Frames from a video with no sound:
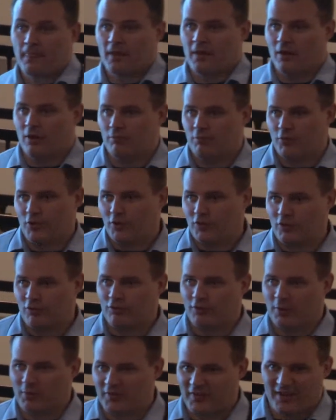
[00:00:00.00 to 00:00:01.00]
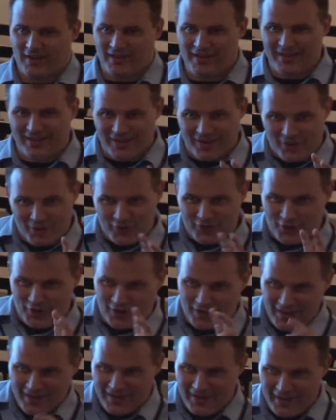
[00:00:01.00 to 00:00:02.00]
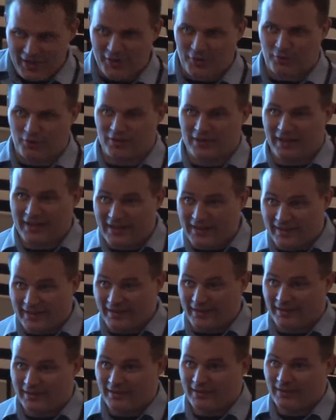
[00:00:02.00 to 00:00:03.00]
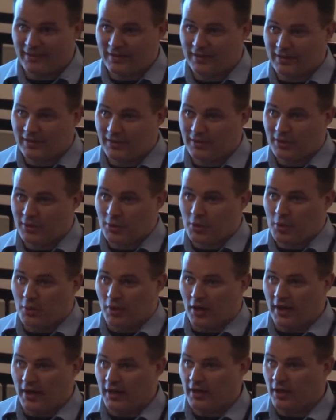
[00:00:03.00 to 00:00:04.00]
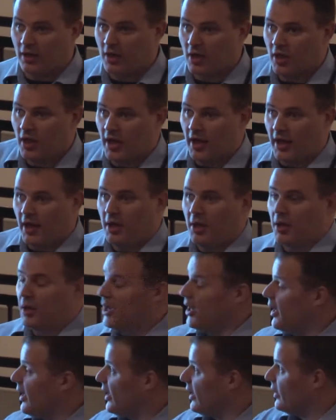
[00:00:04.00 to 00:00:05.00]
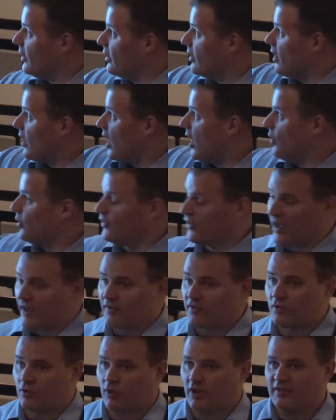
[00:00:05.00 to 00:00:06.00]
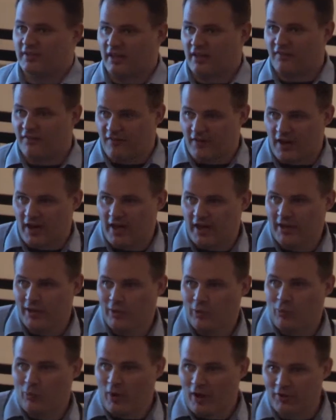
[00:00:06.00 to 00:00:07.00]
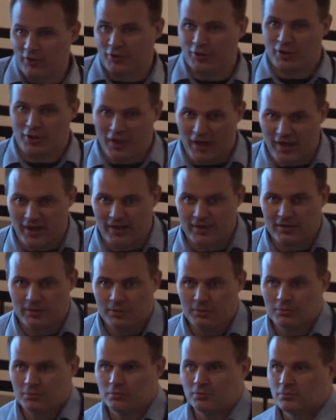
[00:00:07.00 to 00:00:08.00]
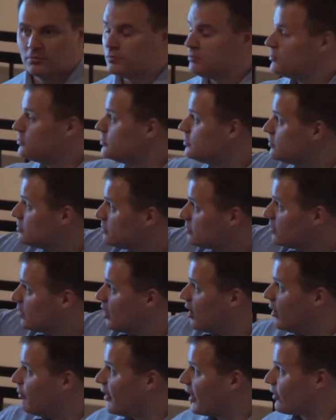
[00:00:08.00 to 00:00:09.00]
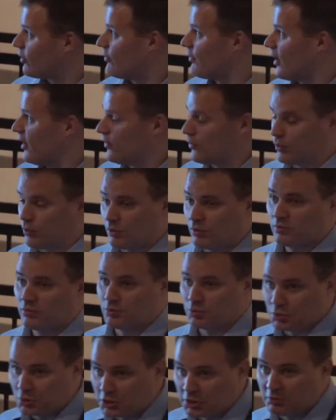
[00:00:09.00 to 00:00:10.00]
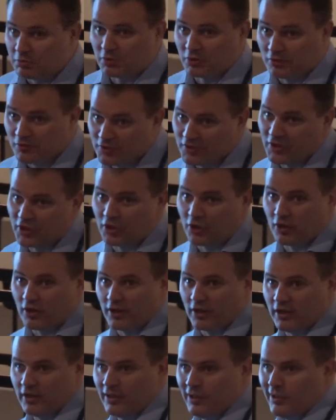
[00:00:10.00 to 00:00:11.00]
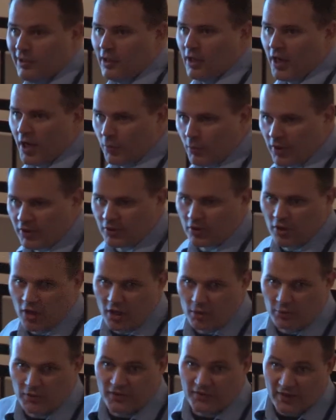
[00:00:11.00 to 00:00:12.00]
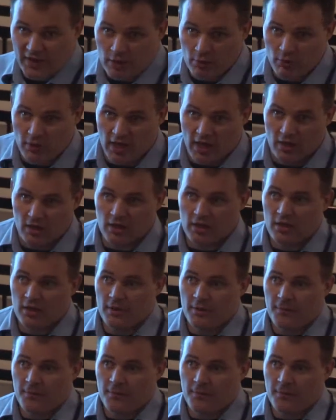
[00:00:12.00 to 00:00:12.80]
Now, those are flip side, those are interrelated, right? And I was asked to identify whether or not a microvisor would improve security and whether or not it would sell well.